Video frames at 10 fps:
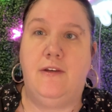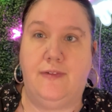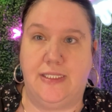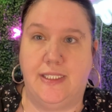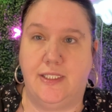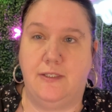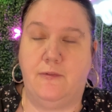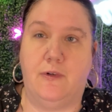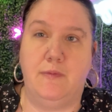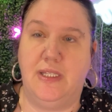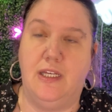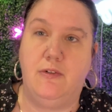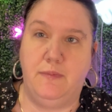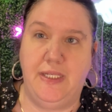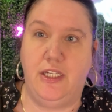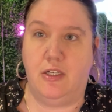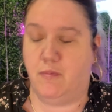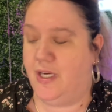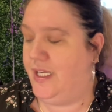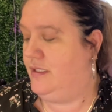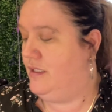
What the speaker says: Physician's Formula would be your brand.